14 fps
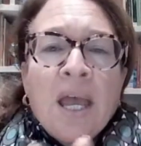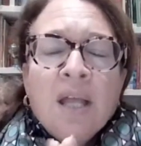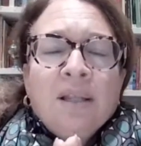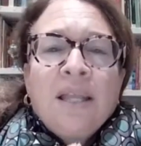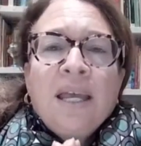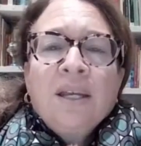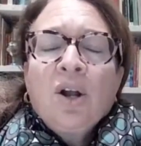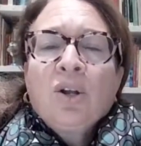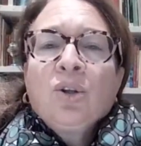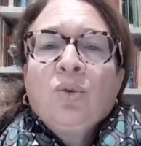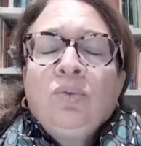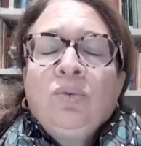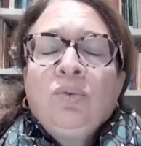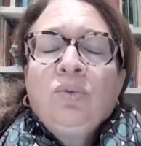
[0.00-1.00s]

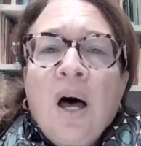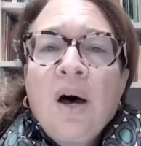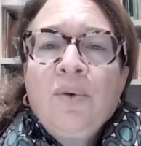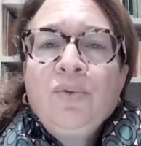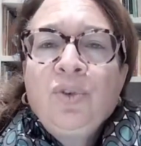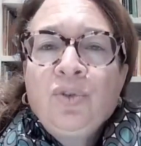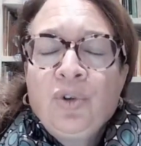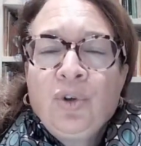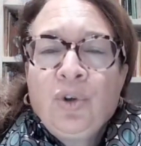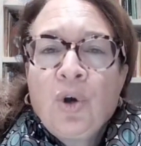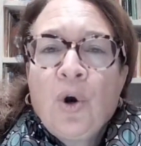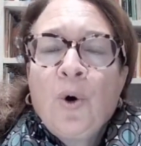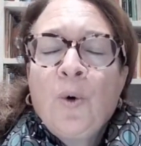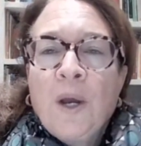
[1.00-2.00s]
Leonardo loved to
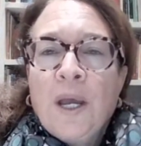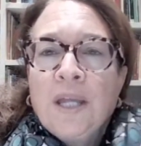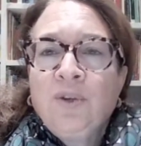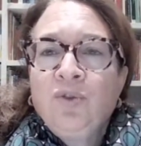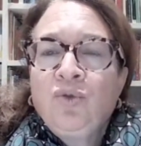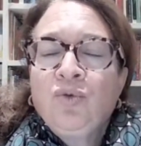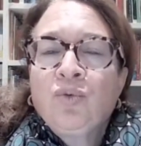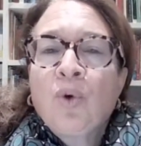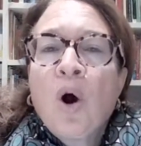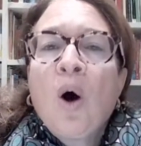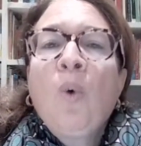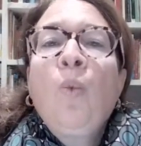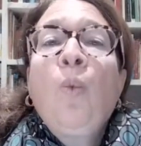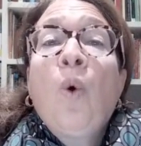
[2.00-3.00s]
go and
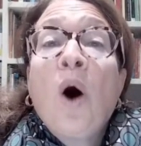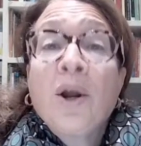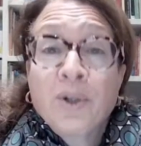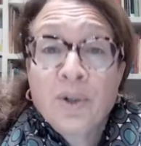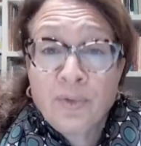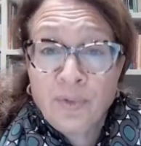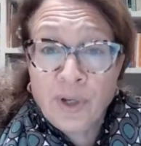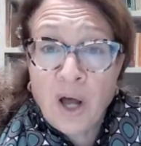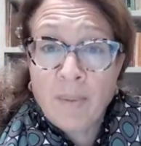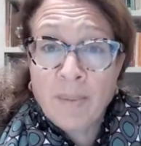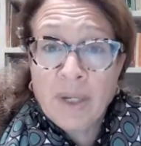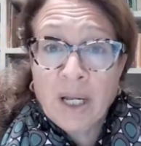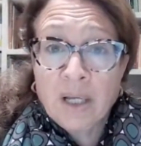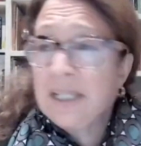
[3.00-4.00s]
draw water
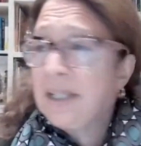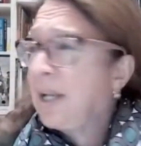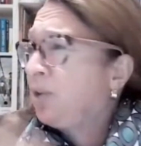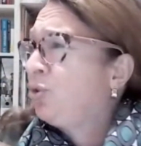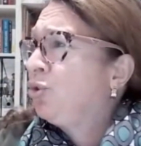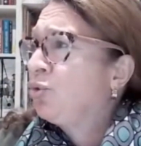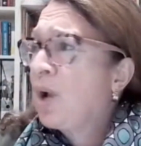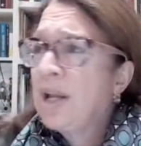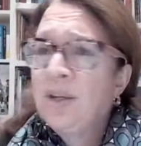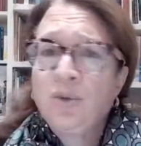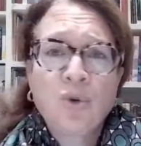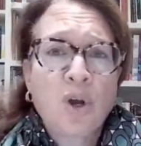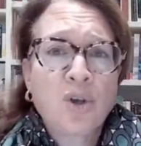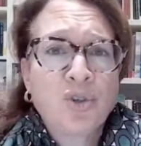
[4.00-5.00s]
phenomena. He liked to try
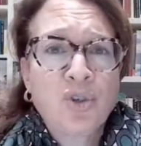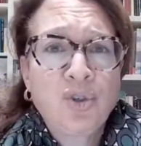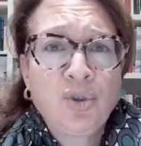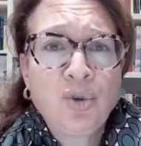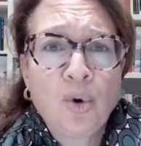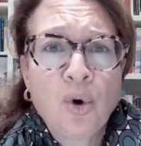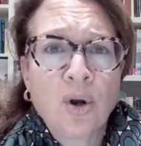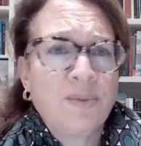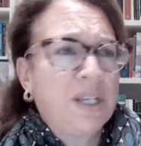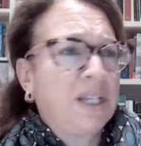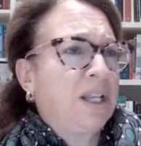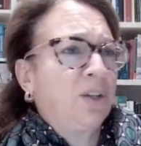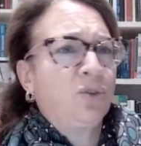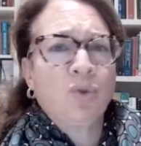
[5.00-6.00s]
to draw storms.
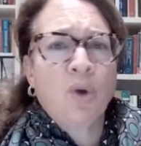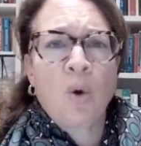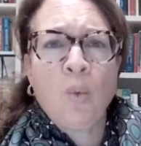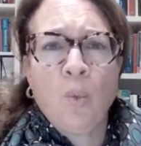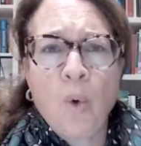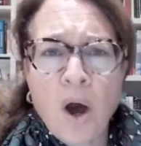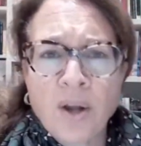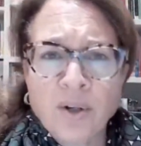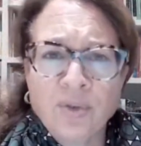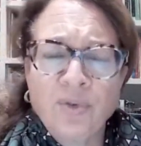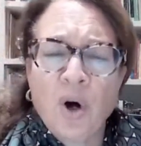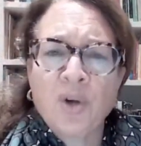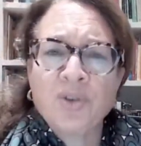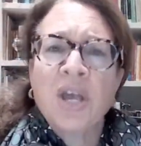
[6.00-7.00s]
He liked to draw
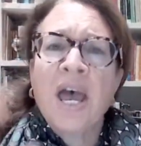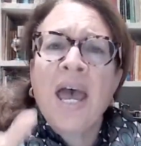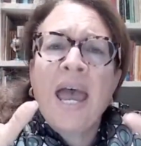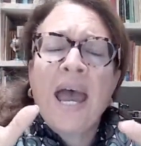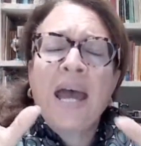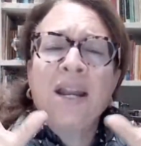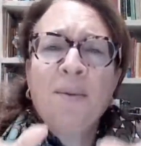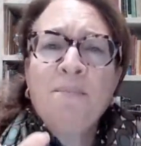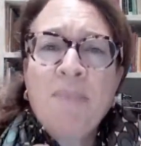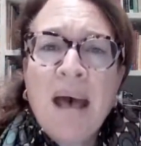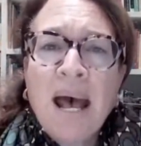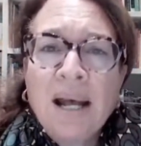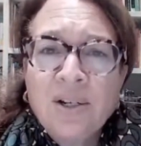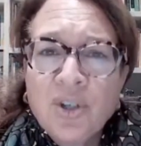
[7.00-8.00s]
waterfalls. And
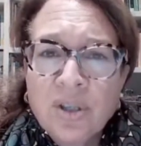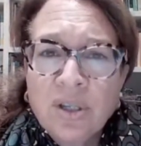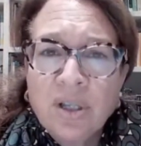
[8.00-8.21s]
imagine